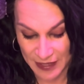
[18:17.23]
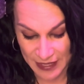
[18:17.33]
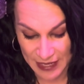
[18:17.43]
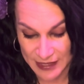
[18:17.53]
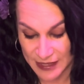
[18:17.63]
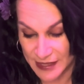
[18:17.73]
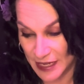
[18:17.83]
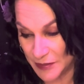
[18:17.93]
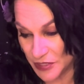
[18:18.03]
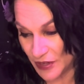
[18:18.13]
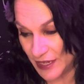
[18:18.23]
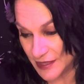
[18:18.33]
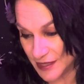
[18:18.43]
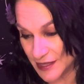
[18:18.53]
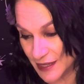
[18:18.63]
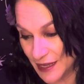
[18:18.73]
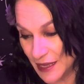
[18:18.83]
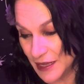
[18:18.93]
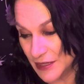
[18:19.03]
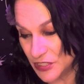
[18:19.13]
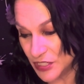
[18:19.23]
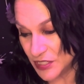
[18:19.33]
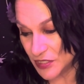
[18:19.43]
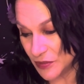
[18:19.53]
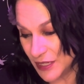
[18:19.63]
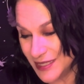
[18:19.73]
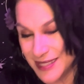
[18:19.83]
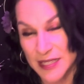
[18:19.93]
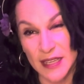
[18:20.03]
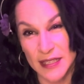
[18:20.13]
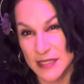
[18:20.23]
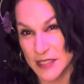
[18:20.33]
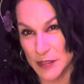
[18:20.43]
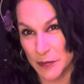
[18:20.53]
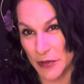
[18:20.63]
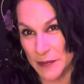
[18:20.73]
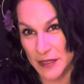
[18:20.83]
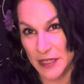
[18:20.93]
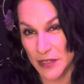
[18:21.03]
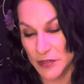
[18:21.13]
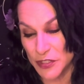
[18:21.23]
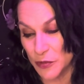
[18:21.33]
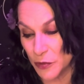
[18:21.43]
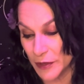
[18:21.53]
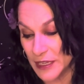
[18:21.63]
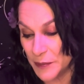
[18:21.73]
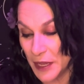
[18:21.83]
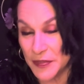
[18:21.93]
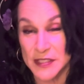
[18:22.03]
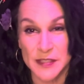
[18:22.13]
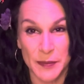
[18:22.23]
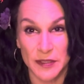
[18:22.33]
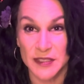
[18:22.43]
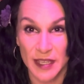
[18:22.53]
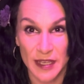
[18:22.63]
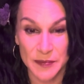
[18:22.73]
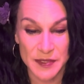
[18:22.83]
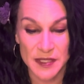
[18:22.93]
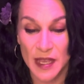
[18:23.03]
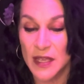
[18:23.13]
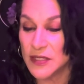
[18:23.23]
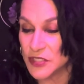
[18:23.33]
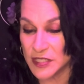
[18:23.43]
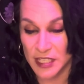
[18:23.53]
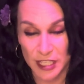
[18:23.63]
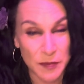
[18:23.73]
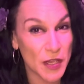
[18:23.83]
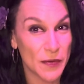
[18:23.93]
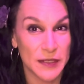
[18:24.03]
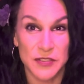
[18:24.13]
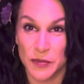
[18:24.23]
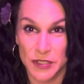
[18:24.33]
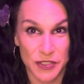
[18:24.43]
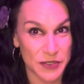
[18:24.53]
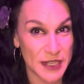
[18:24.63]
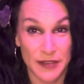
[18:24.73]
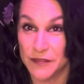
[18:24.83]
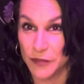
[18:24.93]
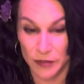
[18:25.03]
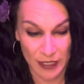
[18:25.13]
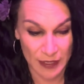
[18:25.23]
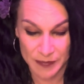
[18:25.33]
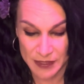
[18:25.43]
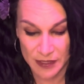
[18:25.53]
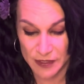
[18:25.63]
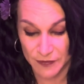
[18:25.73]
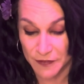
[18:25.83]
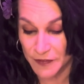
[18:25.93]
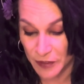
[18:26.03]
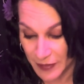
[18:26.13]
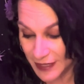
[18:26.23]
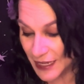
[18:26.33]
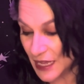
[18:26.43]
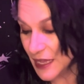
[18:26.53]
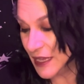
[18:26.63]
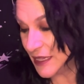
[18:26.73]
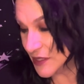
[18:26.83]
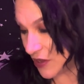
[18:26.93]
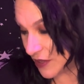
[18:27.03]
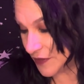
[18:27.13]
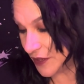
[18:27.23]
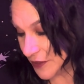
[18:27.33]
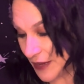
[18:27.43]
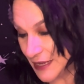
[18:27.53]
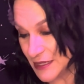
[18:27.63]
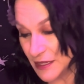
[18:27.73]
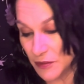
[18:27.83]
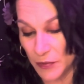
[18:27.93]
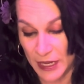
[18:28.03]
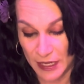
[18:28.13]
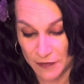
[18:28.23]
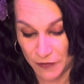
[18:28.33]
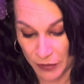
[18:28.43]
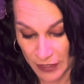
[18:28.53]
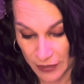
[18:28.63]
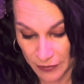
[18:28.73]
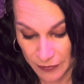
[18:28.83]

and has the same traits. Just don't get stuck in disappointment here. Don't worry about the spilled cups. Just keep going towards your 10 full cups, because fulfillment is on the horizon and waiting for you.